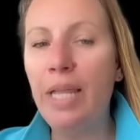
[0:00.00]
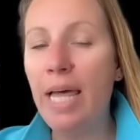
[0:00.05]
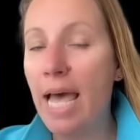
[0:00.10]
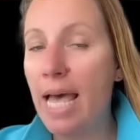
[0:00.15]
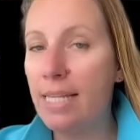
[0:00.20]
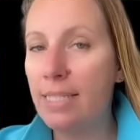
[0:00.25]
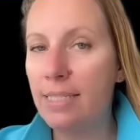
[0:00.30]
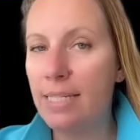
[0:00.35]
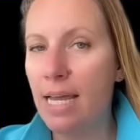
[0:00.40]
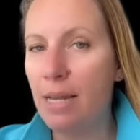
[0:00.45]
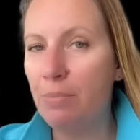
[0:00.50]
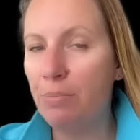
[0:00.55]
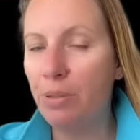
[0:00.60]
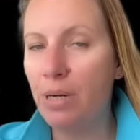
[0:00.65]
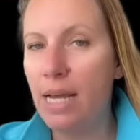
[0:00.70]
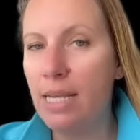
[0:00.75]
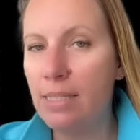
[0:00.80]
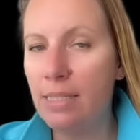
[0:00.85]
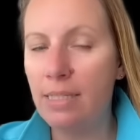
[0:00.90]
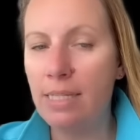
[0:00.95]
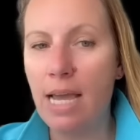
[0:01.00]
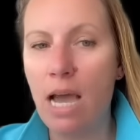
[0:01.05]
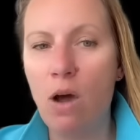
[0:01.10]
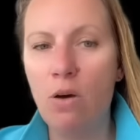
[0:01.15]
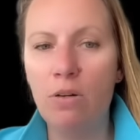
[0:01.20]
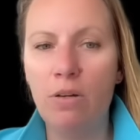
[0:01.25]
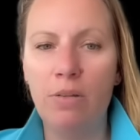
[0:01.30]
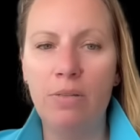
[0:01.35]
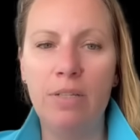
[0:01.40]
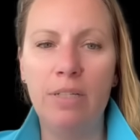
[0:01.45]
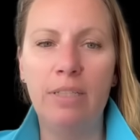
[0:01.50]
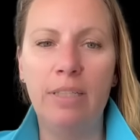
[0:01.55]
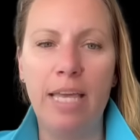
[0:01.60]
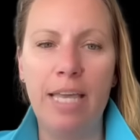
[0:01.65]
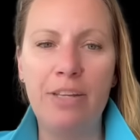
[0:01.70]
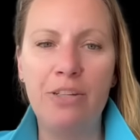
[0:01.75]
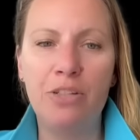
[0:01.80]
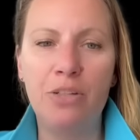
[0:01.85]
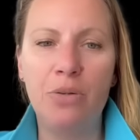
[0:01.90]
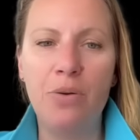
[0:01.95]
has then pressed down on the
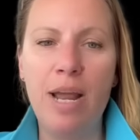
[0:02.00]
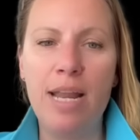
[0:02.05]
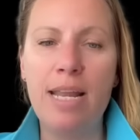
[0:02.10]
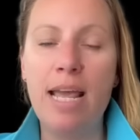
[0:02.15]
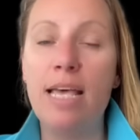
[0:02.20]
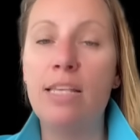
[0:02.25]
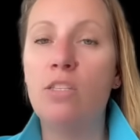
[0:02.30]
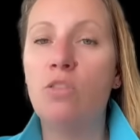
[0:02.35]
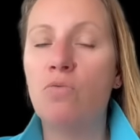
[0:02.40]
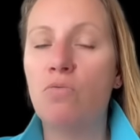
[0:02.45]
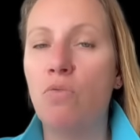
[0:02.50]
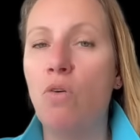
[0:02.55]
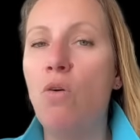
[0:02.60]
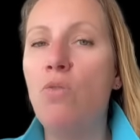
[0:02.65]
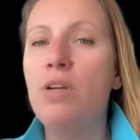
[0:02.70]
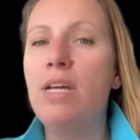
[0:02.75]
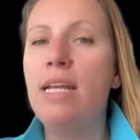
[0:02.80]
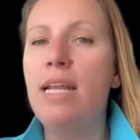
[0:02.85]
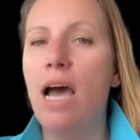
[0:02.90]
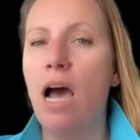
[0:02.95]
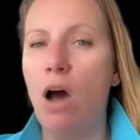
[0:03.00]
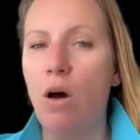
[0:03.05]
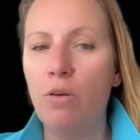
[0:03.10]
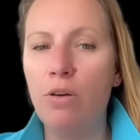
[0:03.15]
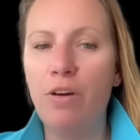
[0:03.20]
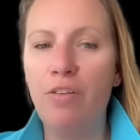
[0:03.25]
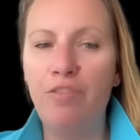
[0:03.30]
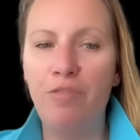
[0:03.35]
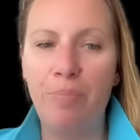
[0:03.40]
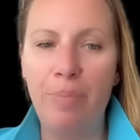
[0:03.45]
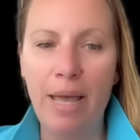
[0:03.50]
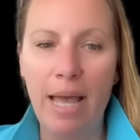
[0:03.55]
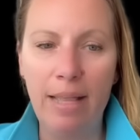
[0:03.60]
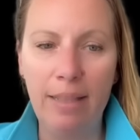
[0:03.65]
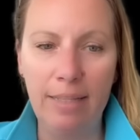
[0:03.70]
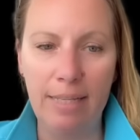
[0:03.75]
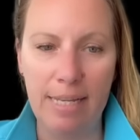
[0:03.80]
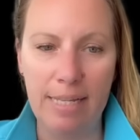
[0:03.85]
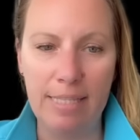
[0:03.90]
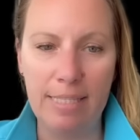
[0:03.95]
glacier and has thrown it out of
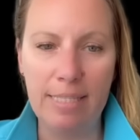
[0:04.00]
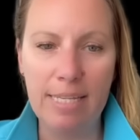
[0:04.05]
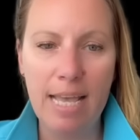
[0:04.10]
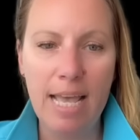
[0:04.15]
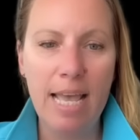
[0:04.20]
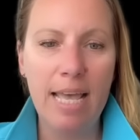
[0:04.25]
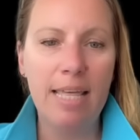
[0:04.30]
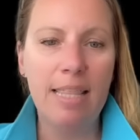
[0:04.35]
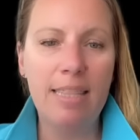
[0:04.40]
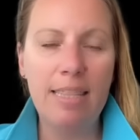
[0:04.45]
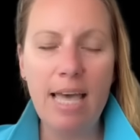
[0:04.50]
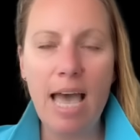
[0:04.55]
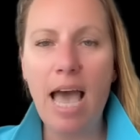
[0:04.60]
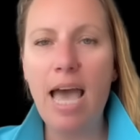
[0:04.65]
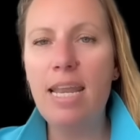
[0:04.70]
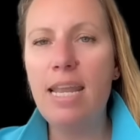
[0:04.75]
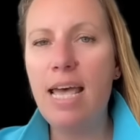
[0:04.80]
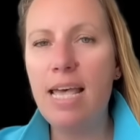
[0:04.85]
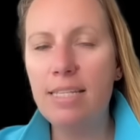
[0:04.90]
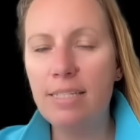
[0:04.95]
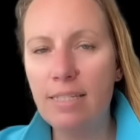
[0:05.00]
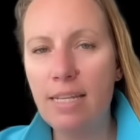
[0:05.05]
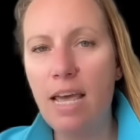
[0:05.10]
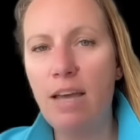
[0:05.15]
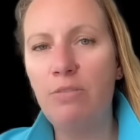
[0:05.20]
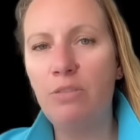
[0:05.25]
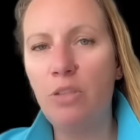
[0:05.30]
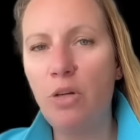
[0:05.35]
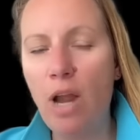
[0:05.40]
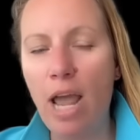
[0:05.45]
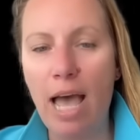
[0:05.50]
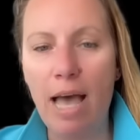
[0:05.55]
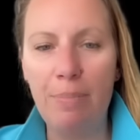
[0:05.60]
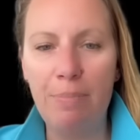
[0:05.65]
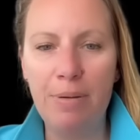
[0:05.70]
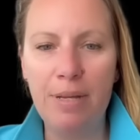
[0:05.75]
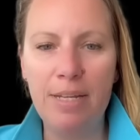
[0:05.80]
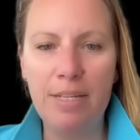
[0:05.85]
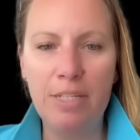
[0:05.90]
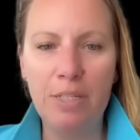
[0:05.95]
balance. That has never
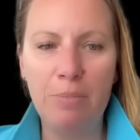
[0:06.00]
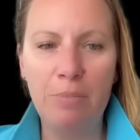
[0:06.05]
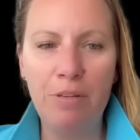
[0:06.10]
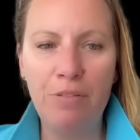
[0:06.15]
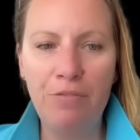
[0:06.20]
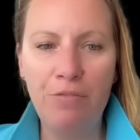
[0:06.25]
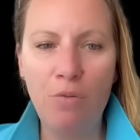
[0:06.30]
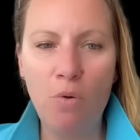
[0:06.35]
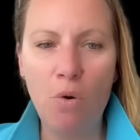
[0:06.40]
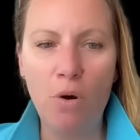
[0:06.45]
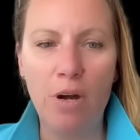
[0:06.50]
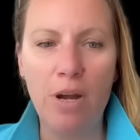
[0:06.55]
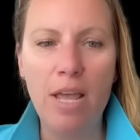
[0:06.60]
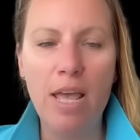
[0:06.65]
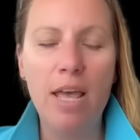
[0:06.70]
happened before.